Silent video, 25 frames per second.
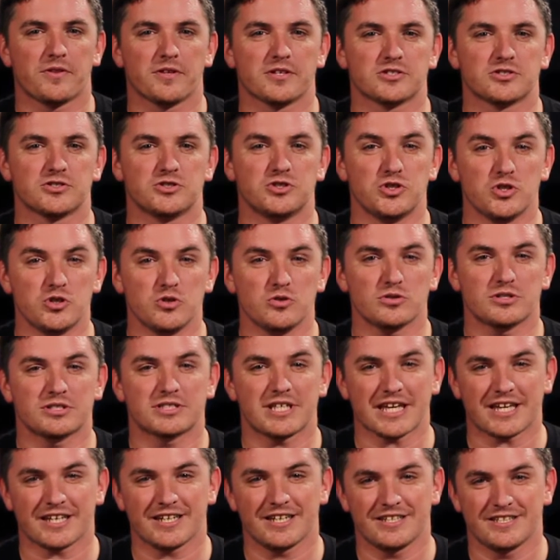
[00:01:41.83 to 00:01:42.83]
this new
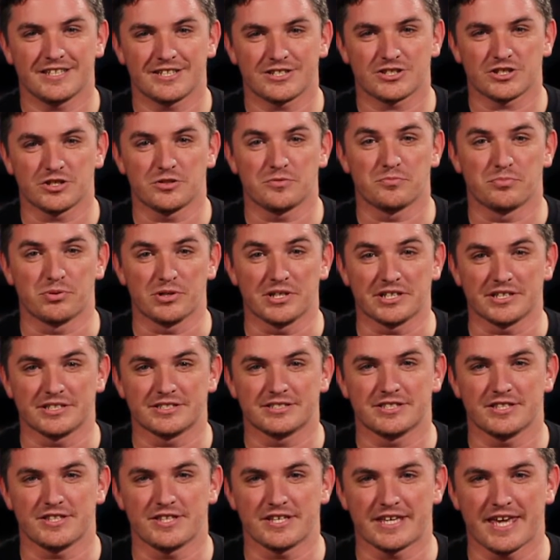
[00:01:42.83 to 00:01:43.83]
second edition
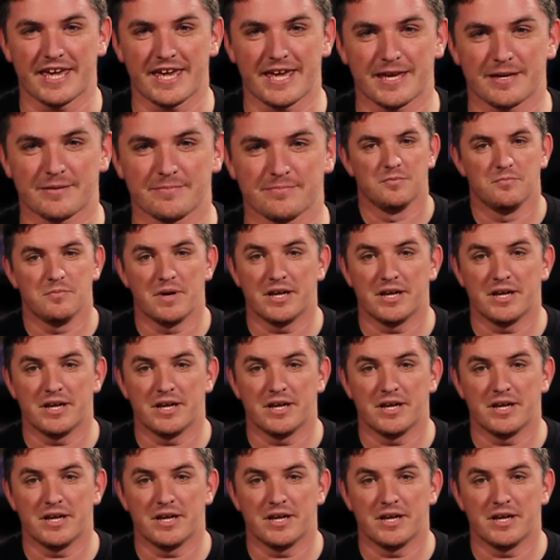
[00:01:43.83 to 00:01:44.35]
brings to the game.